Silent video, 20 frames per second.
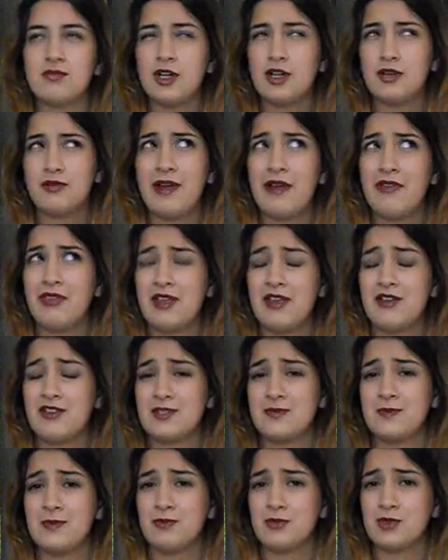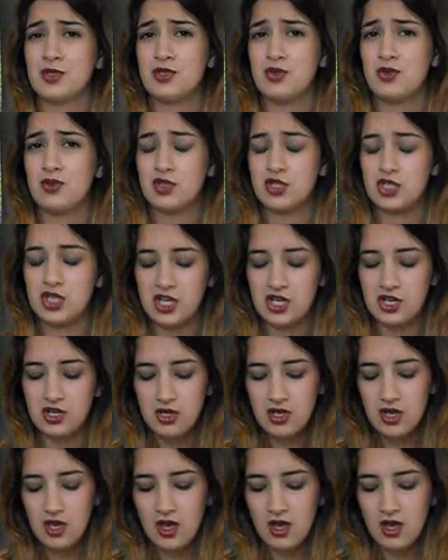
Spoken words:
around the year it's been restored to.